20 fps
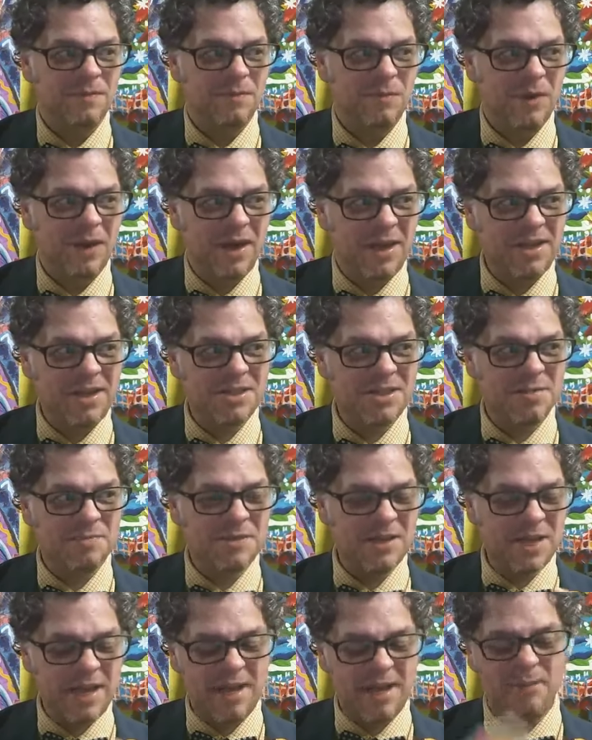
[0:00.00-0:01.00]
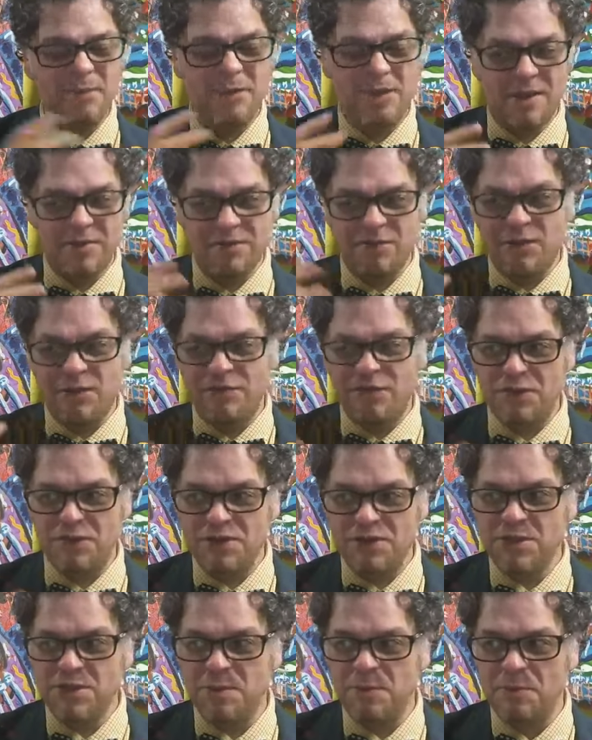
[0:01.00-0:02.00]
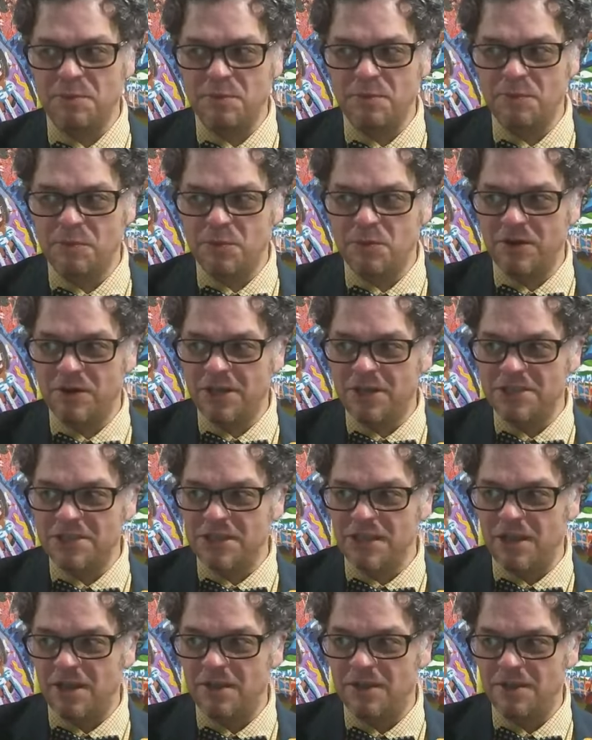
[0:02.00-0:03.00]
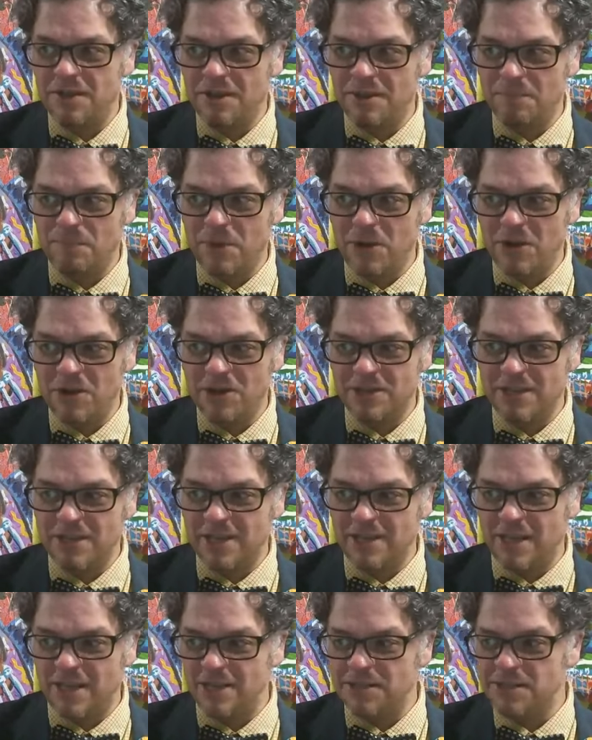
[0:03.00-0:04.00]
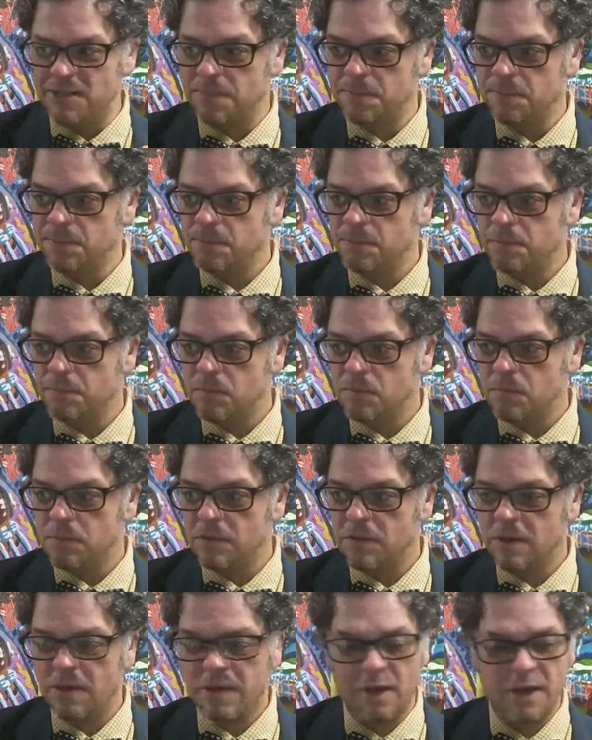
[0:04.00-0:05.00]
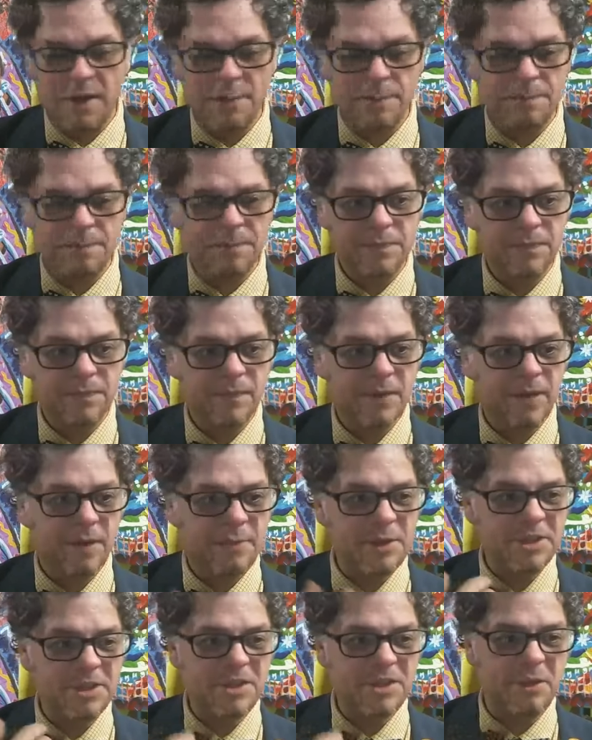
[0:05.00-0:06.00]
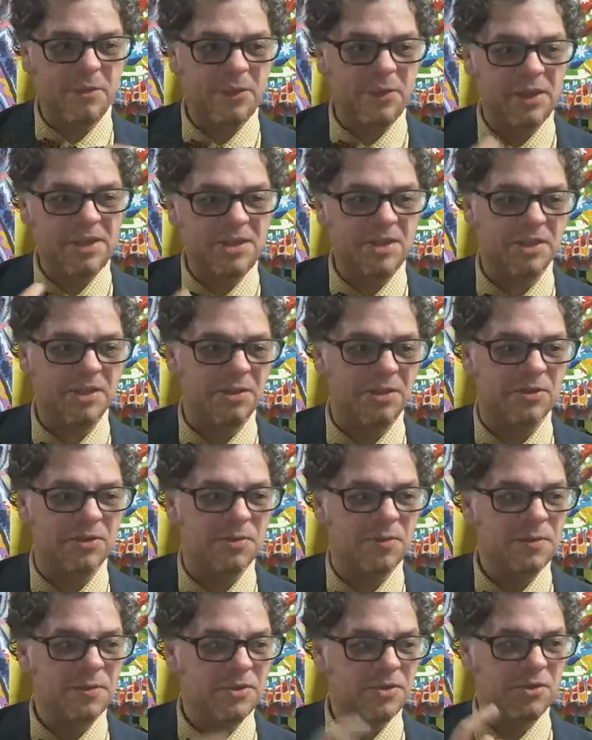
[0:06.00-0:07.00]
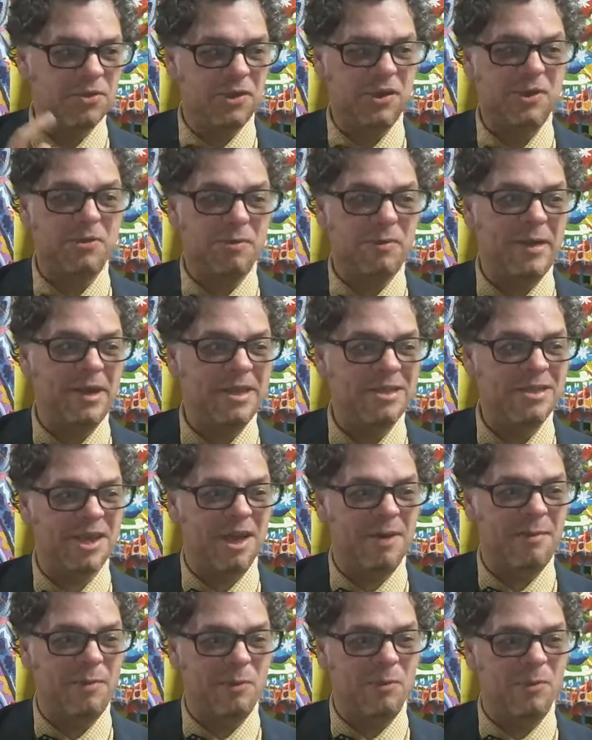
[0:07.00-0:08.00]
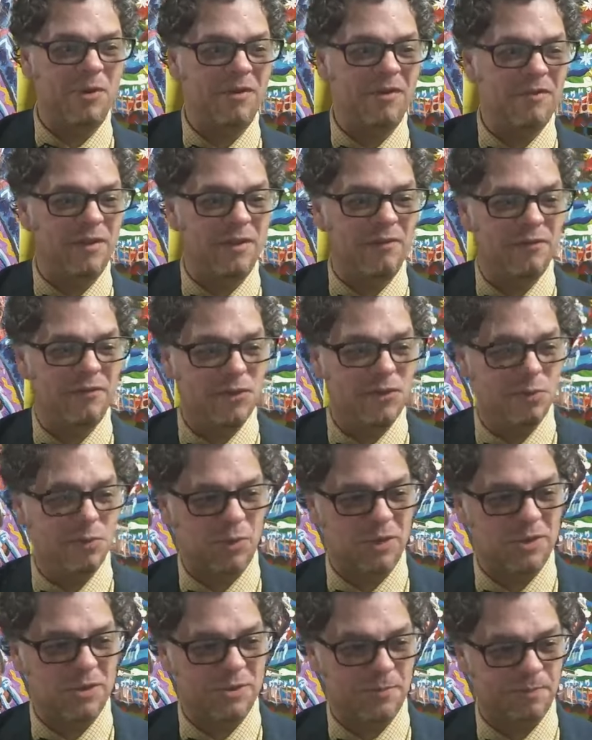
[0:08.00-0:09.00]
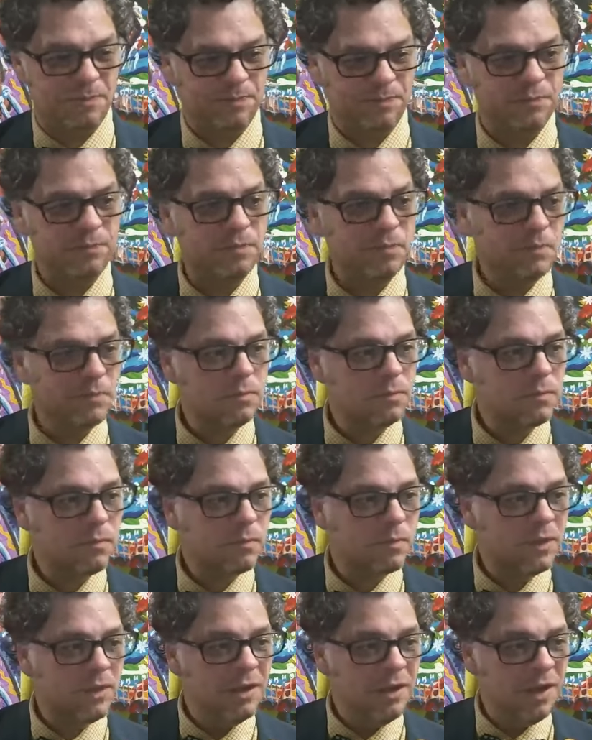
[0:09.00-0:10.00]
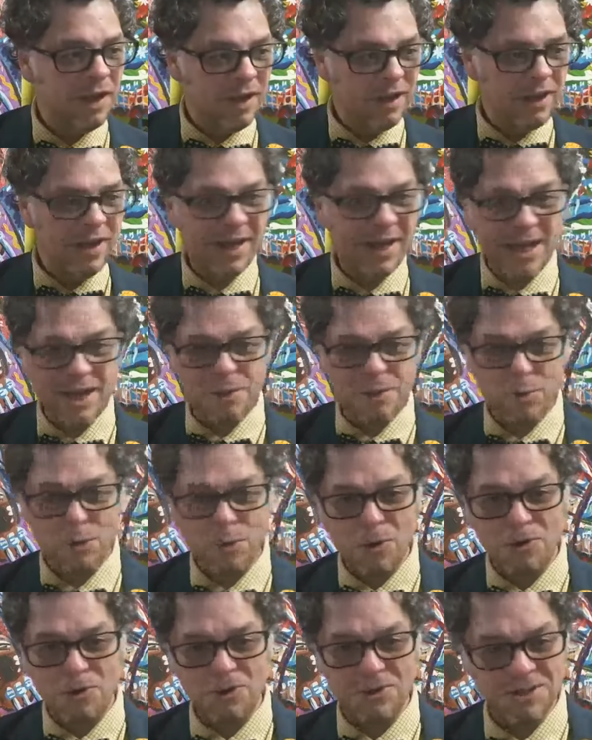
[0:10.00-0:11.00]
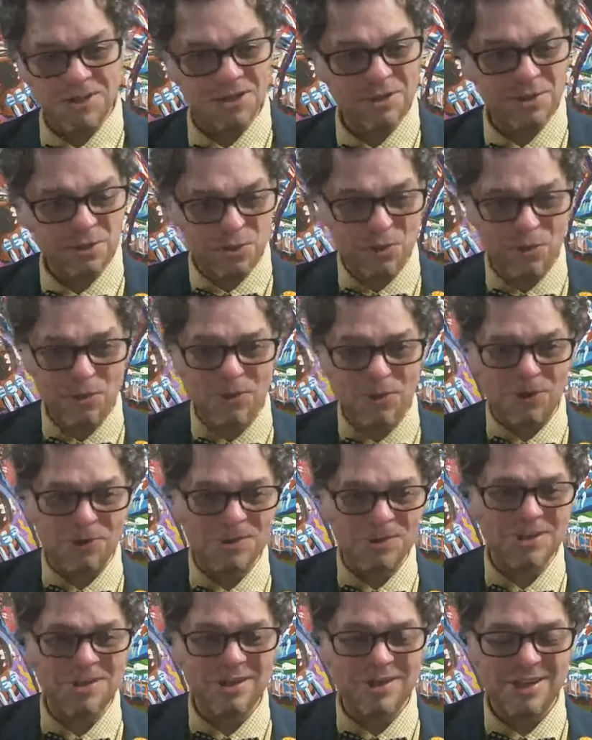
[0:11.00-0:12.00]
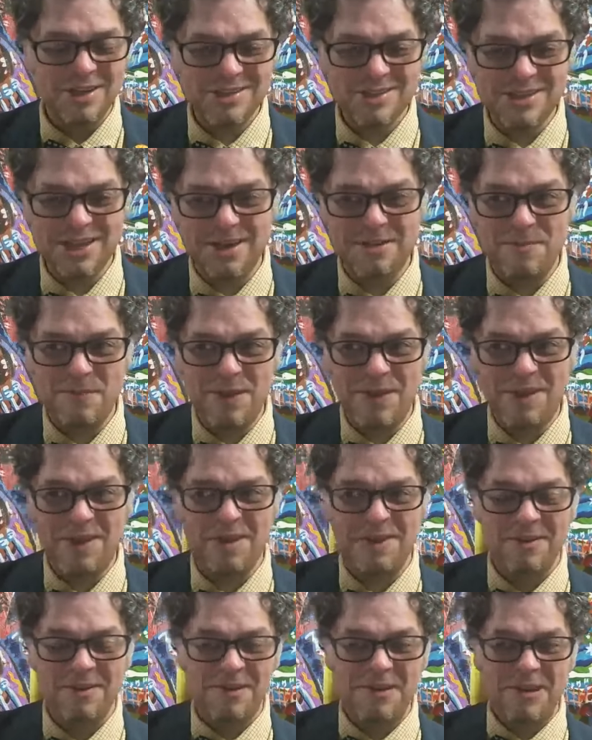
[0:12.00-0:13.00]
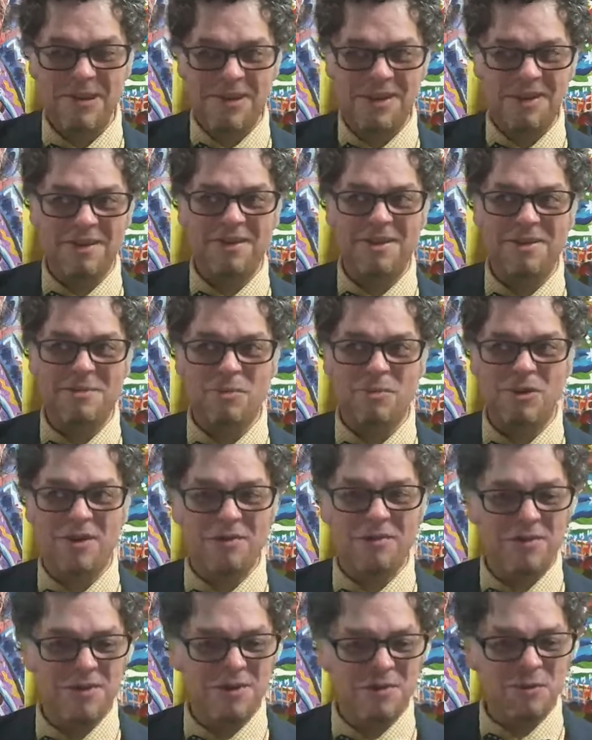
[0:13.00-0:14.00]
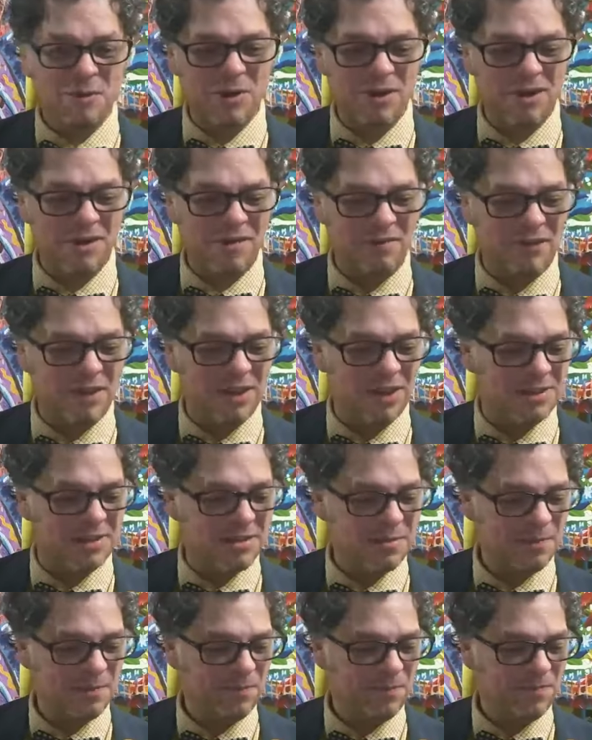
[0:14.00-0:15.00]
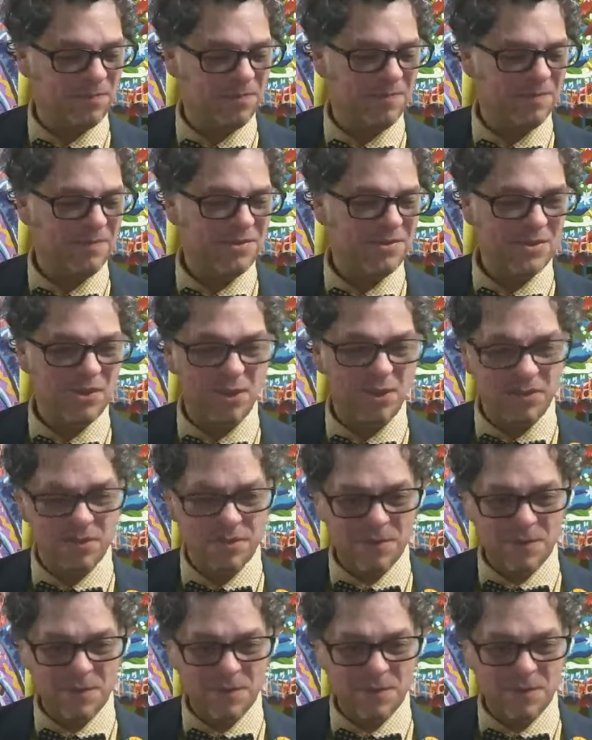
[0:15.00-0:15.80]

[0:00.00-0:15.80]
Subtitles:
when I get some time, after I finish some more of these bulk of deadlines, I'm going to start releasing those. So Gyro Man's going to be one of the first ones. And that guy Kronos is going to be in one of the villains. So